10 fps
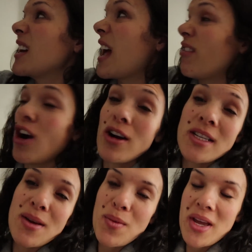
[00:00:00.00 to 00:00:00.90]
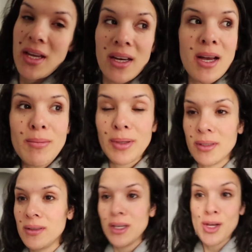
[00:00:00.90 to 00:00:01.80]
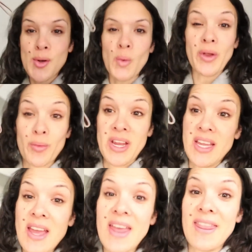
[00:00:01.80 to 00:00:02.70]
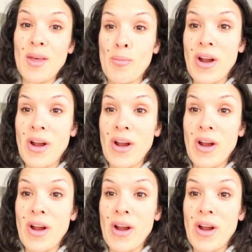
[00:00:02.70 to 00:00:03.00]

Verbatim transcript: have a hard time waking up, we ring the